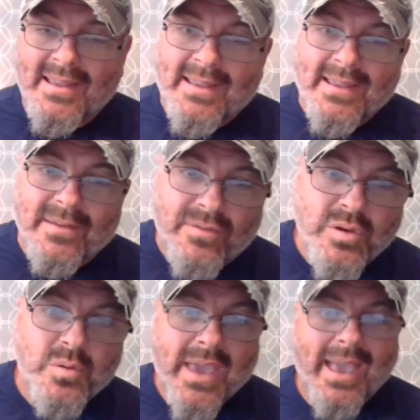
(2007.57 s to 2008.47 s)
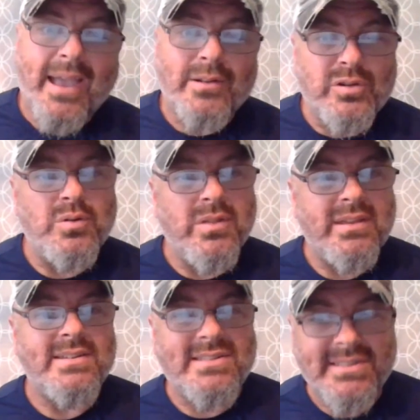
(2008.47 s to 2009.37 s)
if you can't do
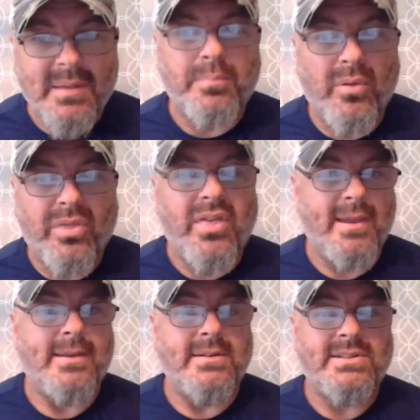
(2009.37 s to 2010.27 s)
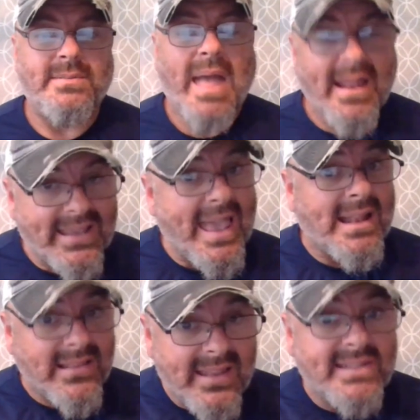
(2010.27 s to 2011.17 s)
these simple things, and
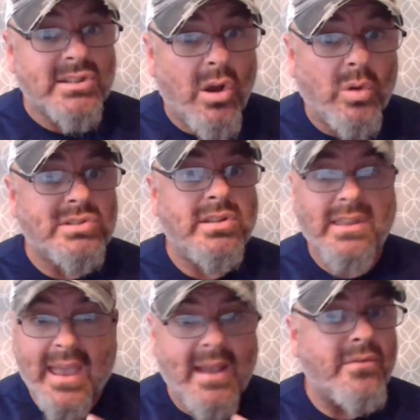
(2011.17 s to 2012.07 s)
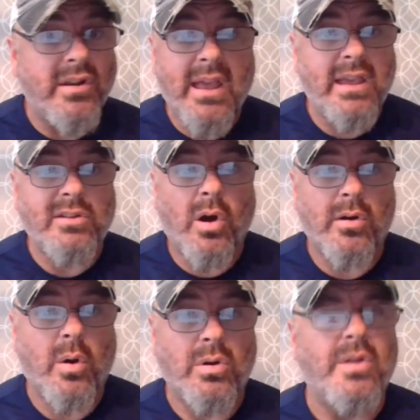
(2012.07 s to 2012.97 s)
again, this goes to the everyday dog
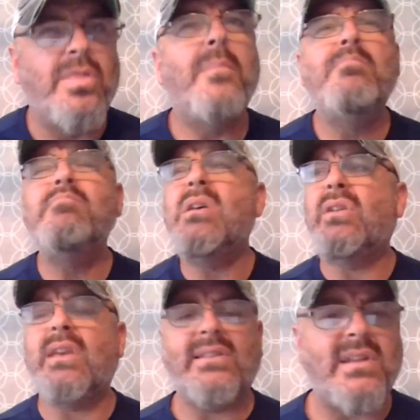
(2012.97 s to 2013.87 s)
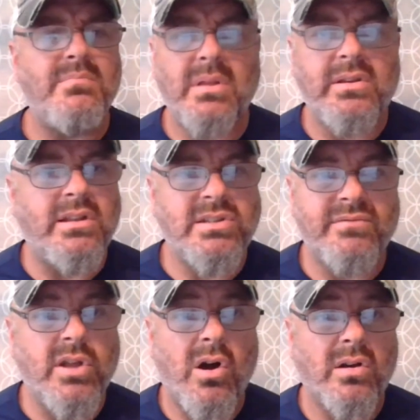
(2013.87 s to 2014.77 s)
owner, the millions and millions of
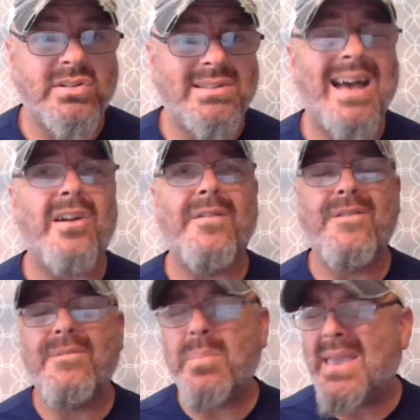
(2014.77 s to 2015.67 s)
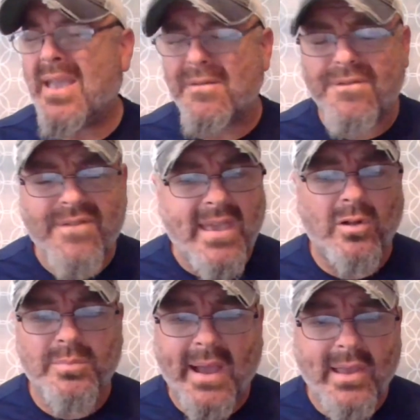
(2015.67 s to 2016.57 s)
dogs that are being
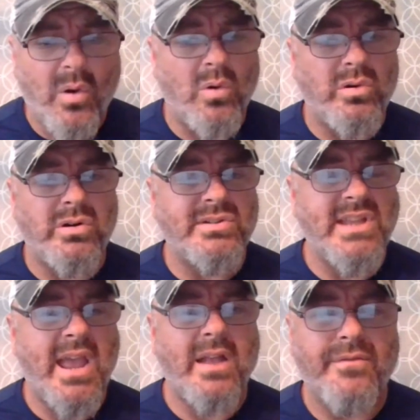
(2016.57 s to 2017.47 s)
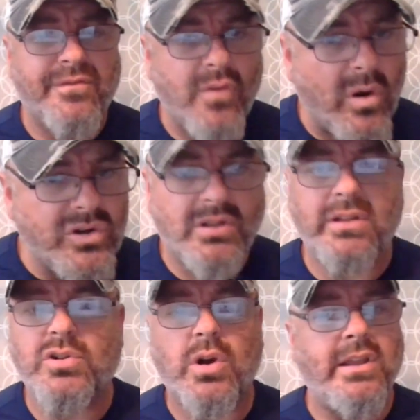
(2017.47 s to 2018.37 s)
failed by owners and fraudulent
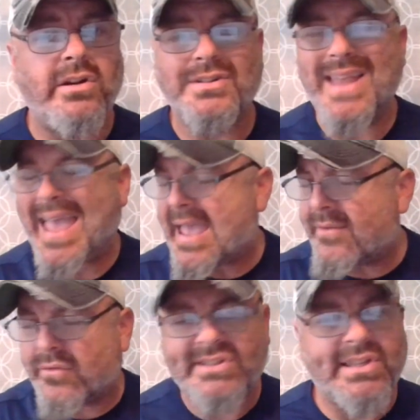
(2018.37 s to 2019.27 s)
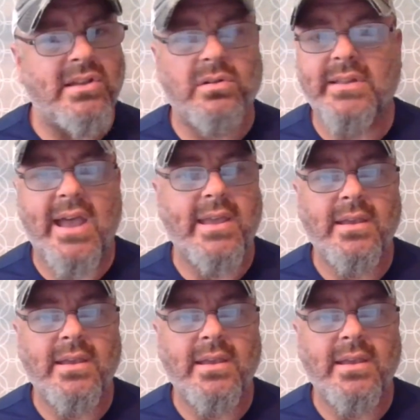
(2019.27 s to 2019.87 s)
trainers every single day,